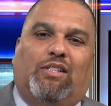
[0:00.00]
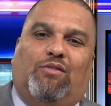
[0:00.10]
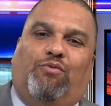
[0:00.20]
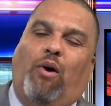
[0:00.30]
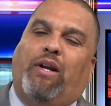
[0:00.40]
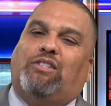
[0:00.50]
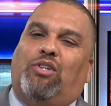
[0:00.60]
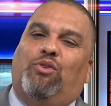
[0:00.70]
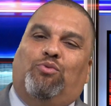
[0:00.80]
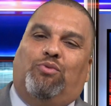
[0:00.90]

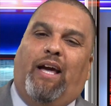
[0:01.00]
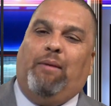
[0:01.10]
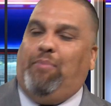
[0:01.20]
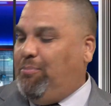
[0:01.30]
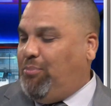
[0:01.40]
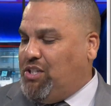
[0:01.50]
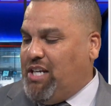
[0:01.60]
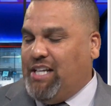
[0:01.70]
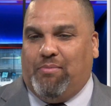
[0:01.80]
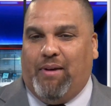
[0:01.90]
42. Okay, Pete,
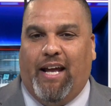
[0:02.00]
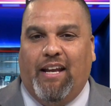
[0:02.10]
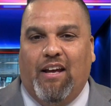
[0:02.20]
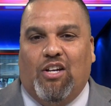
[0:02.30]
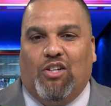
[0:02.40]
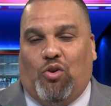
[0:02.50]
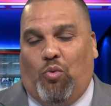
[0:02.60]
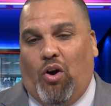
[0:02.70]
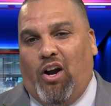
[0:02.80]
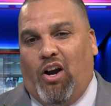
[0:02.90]
appreciate you, man. So
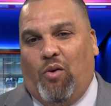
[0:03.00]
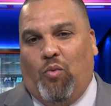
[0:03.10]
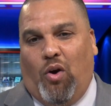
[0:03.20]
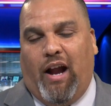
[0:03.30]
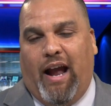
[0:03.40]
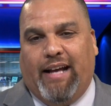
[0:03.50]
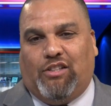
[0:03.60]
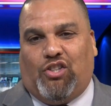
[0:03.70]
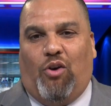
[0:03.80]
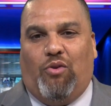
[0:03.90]
we're at
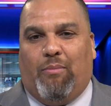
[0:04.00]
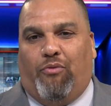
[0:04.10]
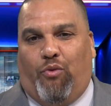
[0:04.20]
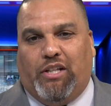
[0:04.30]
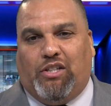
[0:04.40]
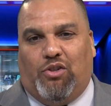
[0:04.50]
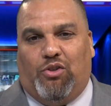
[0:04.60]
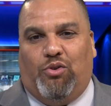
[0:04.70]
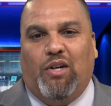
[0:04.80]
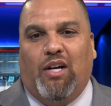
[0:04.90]
show number
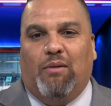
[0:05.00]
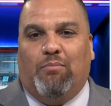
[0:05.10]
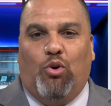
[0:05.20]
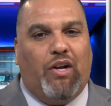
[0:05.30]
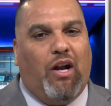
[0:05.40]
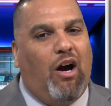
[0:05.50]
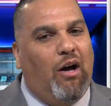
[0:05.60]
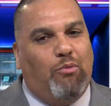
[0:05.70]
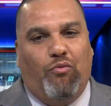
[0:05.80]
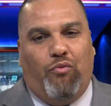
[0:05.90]
42,
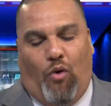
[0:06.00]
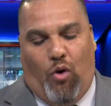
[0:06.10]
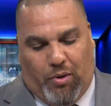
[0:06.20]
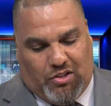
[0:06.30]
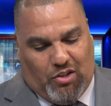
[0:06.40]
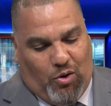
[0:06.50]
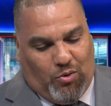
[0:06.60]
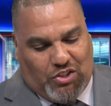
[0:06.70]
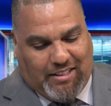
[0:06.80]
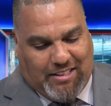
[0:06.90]
moving forward. So
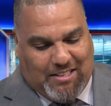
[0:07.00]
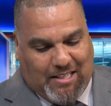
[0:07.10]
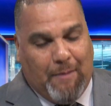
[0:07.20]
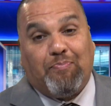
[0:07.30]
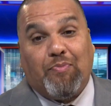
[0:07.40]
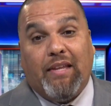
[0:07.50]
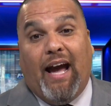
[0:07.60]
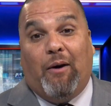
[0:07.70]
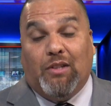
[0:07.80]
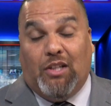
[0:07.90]
check this out.
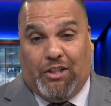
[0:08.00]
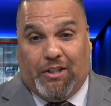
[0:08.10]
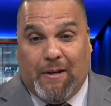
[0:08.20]
Now, look,